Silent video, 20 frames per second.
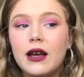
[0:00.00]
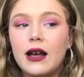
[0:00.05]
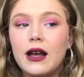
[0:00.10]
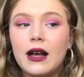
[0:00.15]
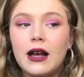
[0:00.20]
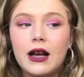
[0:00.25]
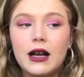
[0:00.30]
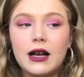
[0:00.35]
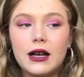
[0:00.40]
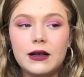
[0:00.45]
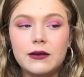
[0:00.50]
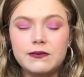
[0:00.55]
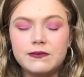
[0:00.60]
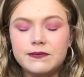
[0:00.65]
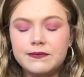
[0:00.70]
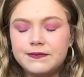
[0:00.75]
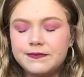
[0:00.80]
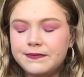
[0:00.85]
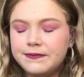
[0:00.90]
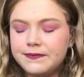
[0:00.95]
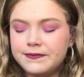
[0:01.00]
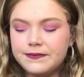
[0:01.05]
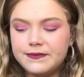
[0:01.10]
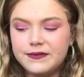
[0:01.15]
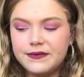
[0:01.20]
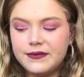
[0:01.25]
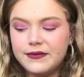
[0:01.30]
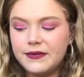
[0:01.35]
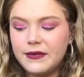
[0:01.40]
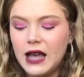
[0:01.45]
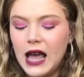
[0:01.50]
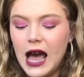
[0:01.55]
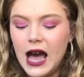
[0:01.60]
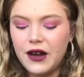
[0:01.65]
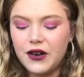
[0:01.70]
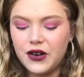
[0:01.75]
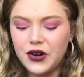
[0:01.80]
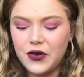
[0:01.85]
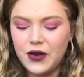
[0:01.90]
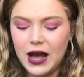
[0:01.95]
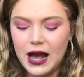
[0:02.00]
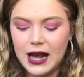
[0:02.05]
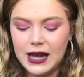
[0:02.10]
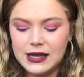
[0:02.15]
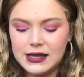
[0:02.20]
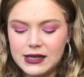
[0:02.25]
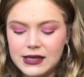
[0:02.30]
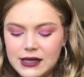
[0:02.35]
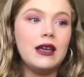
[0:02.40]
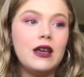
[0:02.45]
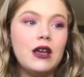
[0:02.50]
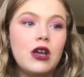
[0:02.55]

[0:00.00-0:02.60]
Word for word: Um, I don't know, guys.